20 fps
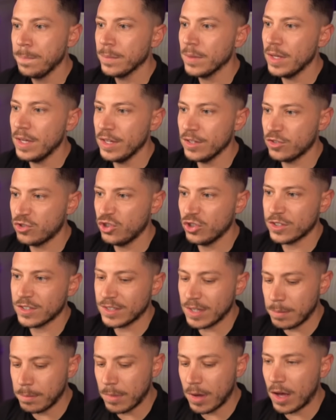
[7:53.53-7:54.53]
is just
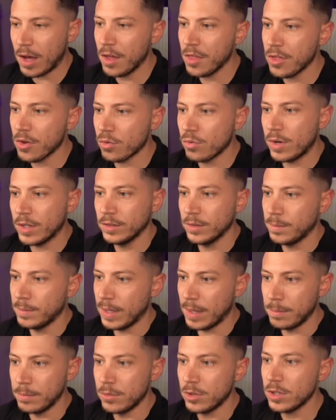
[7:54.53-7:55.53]
some other random
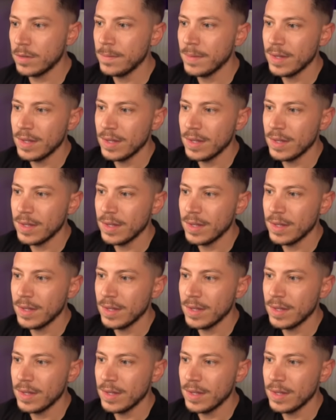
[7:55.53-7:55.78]
number,